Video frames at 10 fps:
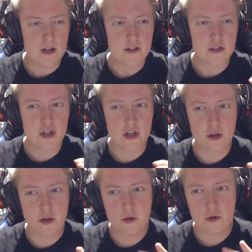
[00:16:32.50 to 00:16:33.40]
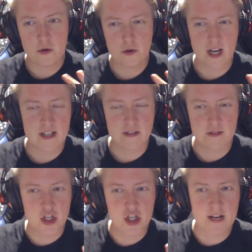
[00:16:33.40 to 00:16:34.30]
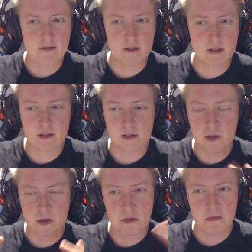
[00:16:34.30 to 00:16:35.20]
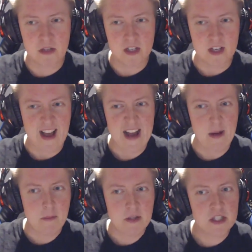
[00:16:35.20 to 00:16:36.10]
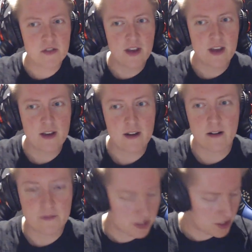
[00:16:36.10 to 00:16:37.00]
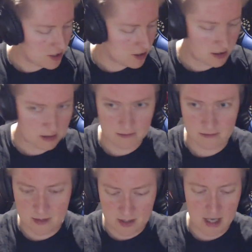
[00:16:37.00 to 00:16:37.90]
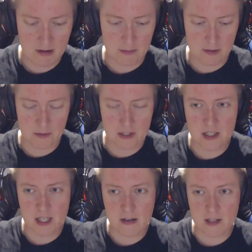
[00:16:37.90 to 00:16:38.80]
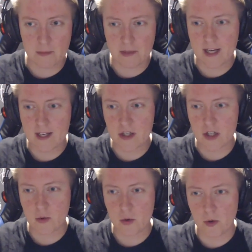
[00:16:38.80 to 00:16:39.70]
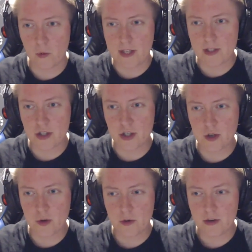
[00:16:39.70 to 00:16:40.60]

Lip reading: to kind of the general atmosphere of a certain terrible, mysterious place you all went to.